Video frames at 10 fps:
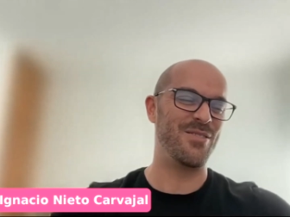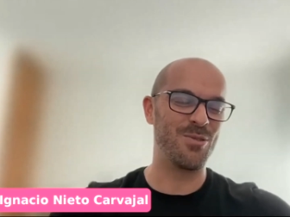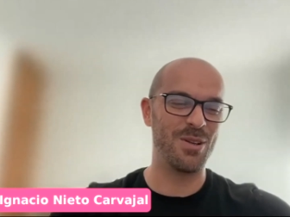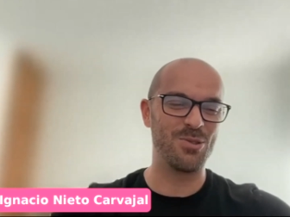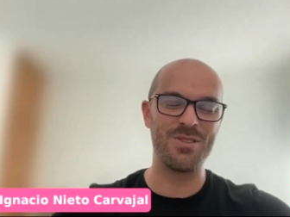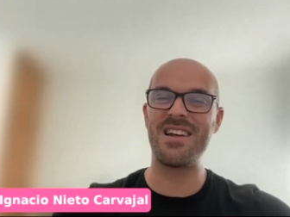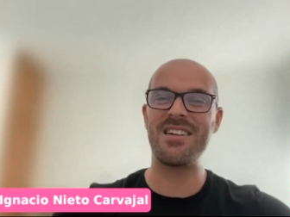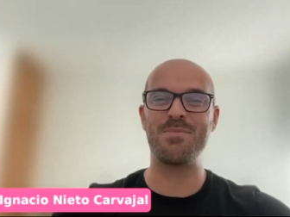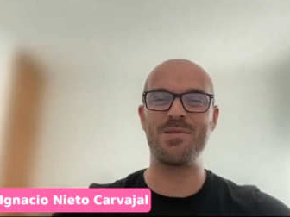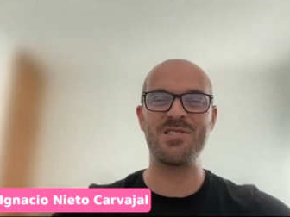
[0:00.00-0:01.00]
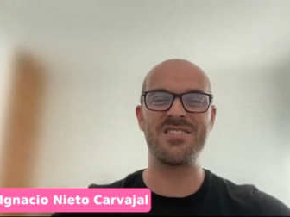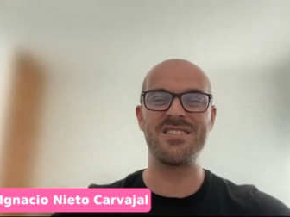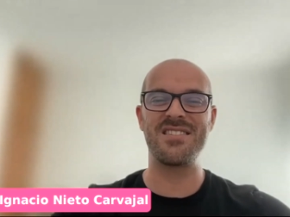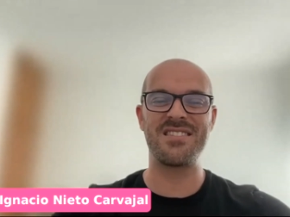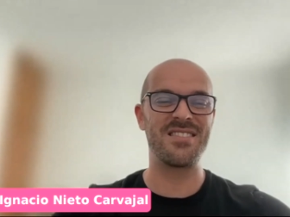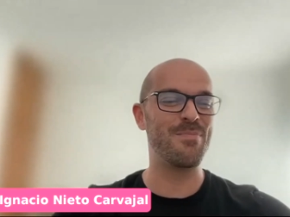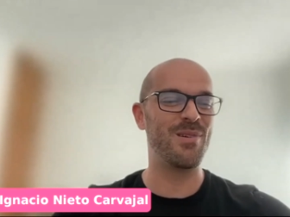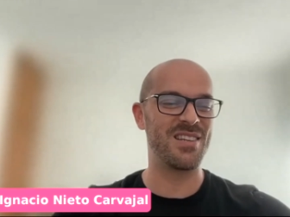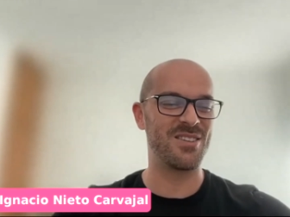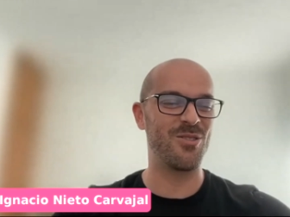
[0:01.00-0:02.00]
if you want to start the process, it's as simple
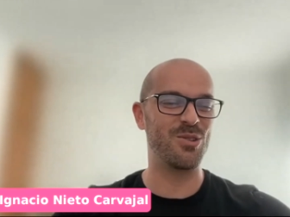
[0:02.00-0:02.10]
as going